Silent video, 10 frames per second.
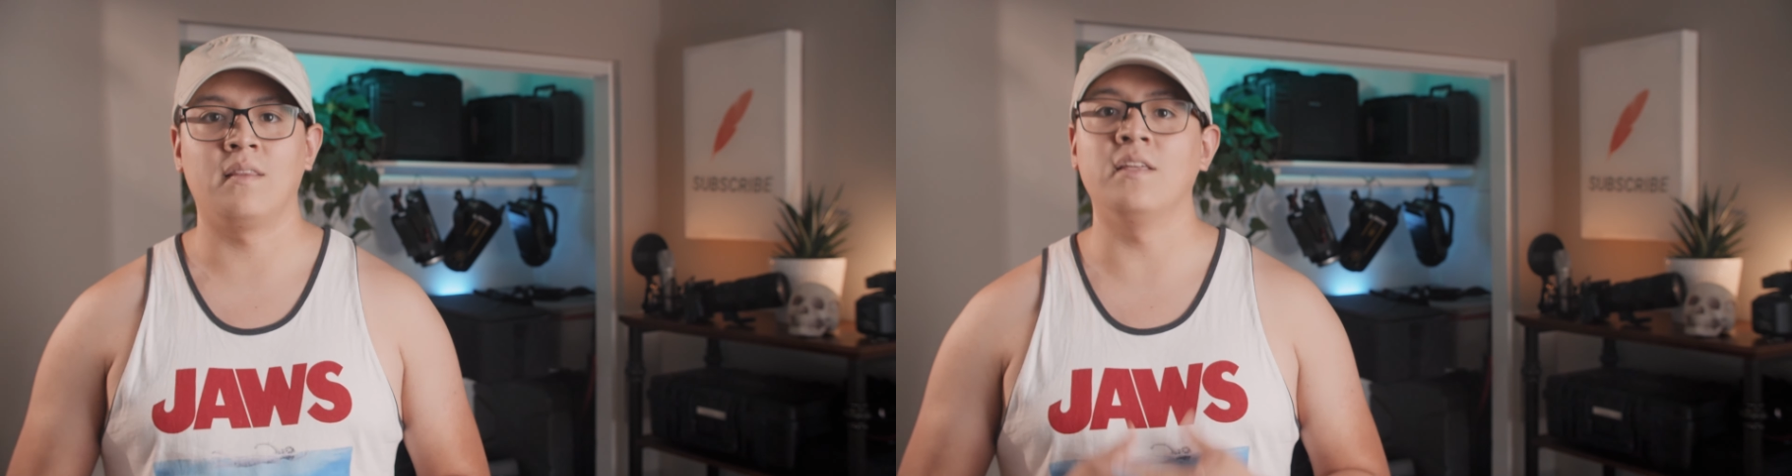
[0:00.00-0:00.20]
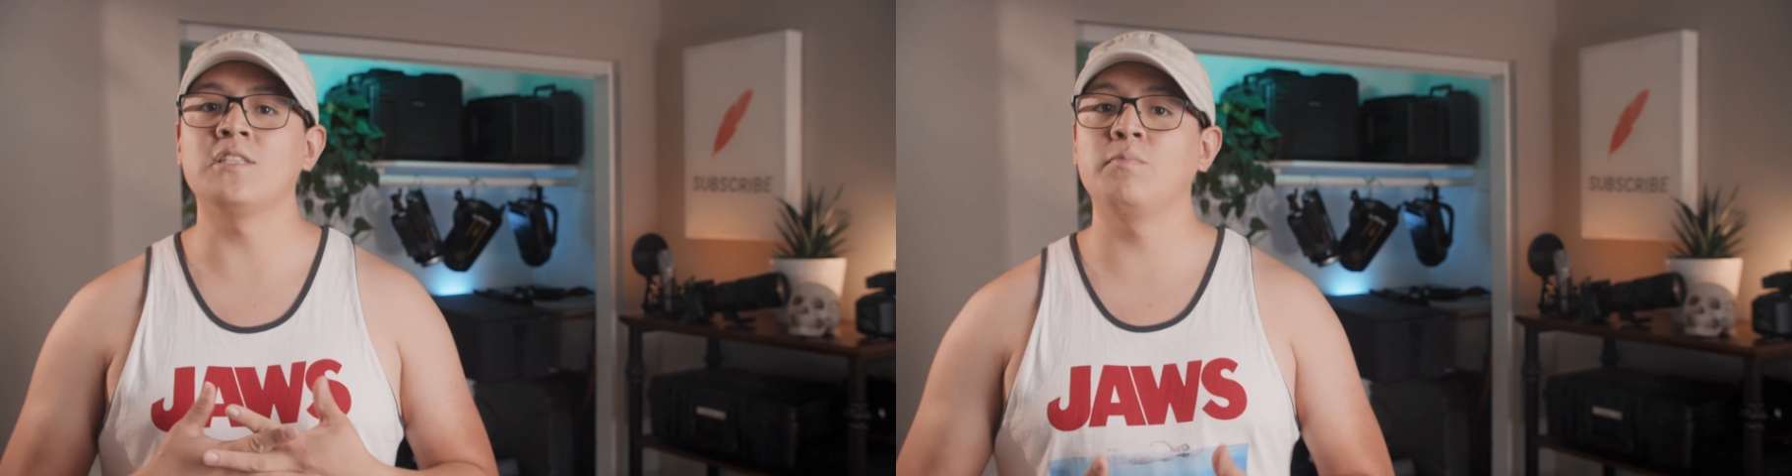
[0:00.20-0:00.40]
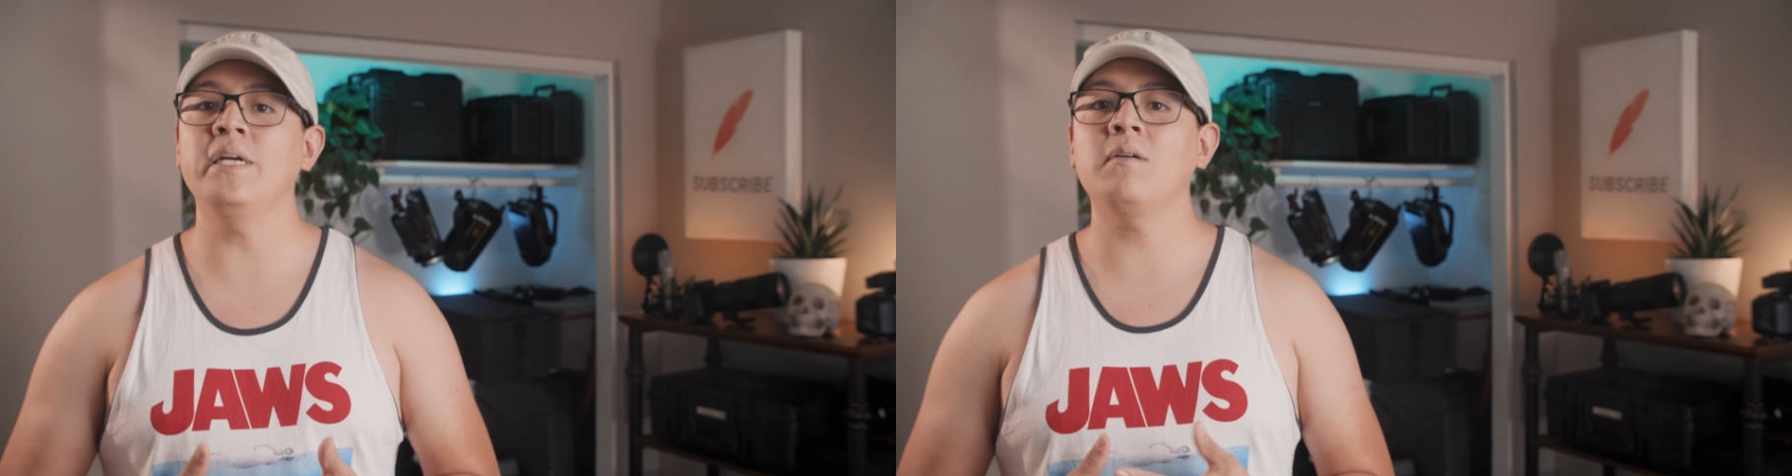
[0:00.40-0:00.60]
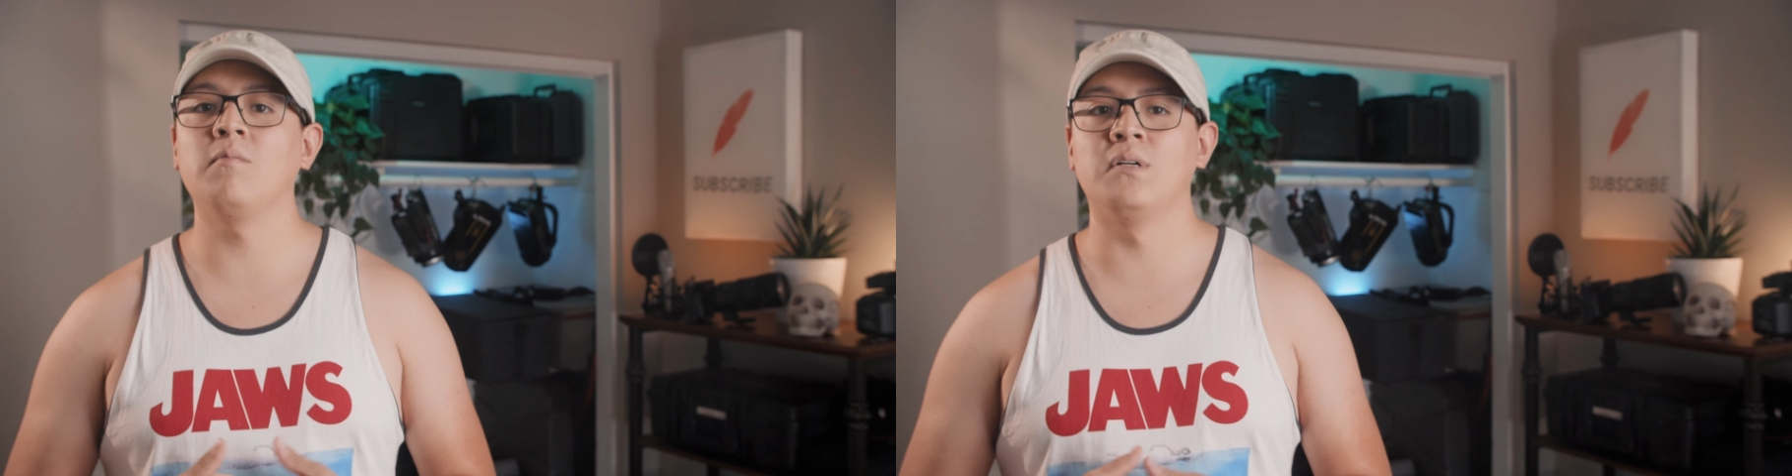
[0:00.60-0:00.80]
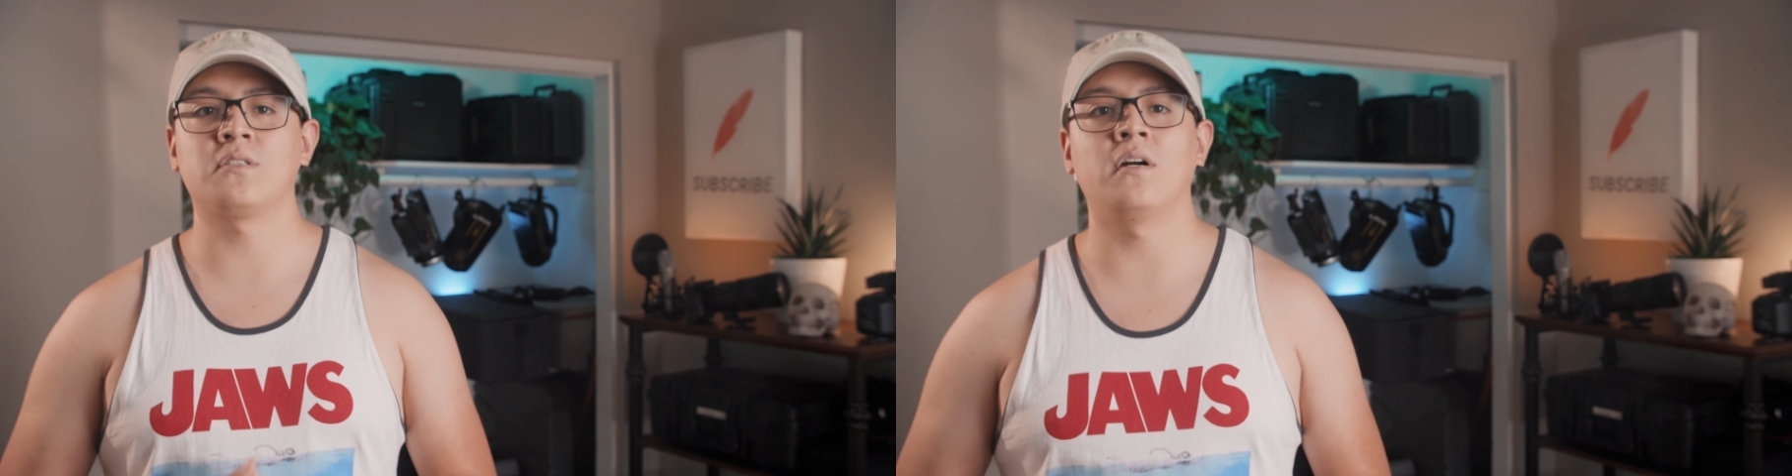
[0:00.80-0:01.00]
This week,
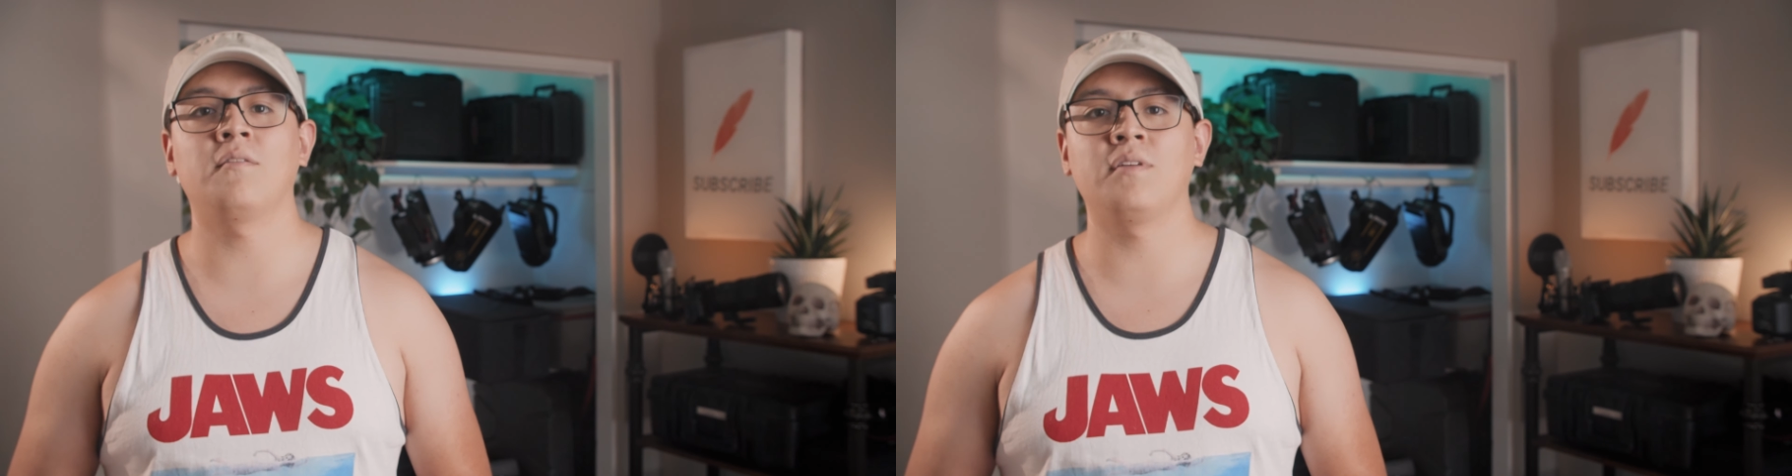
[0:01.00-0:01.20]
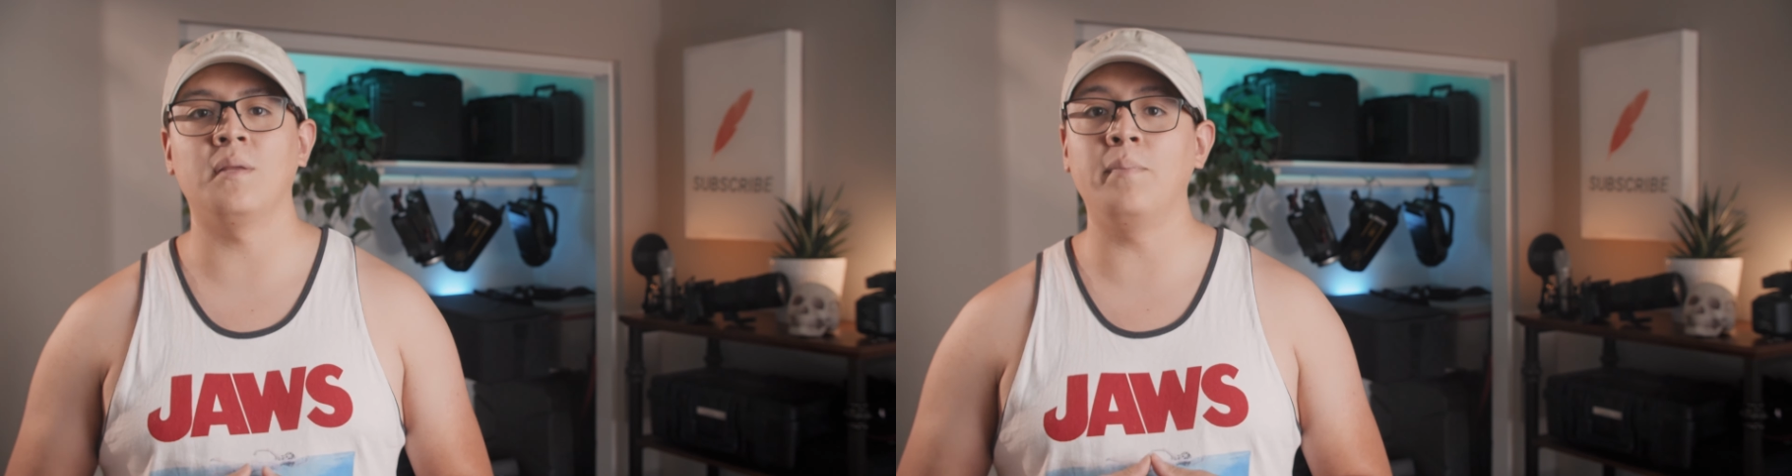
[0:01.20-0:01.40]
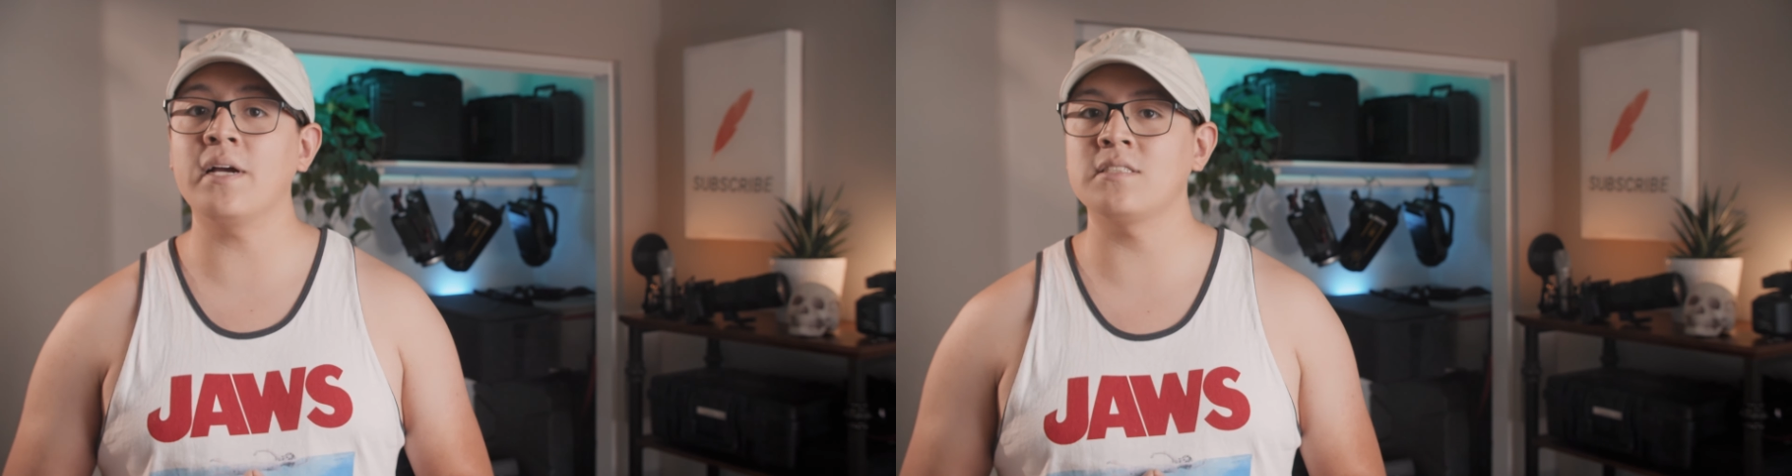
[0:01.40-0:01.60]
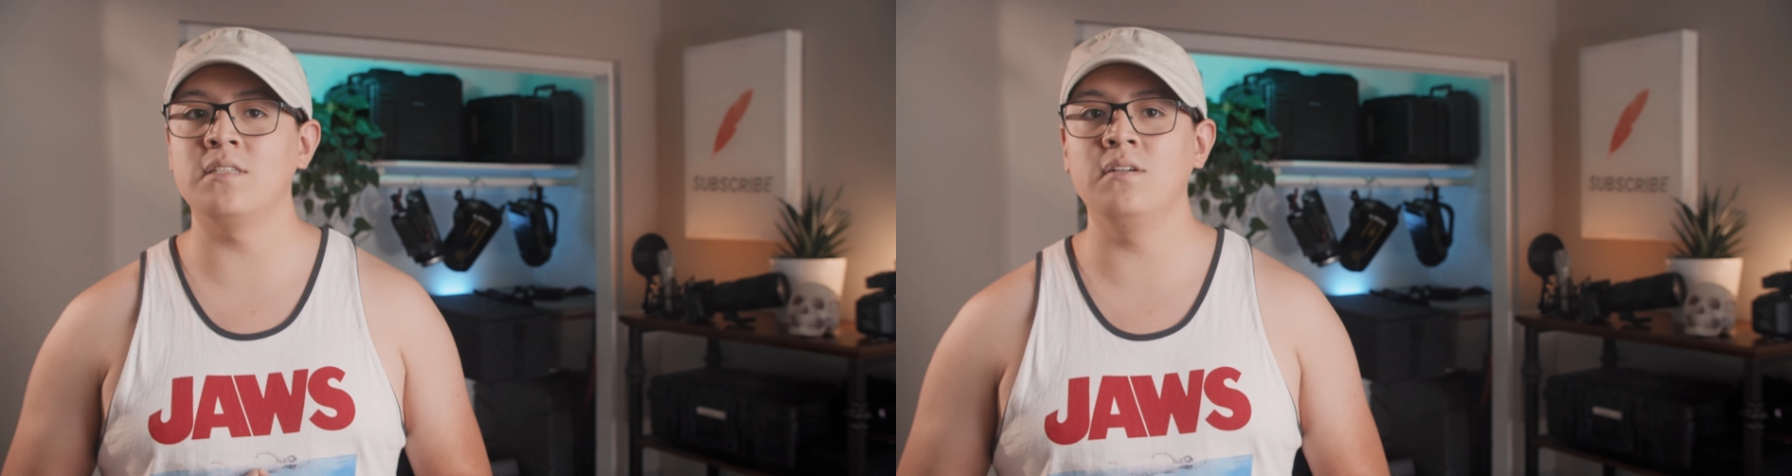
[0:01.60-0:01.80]
we'll start off with the biggest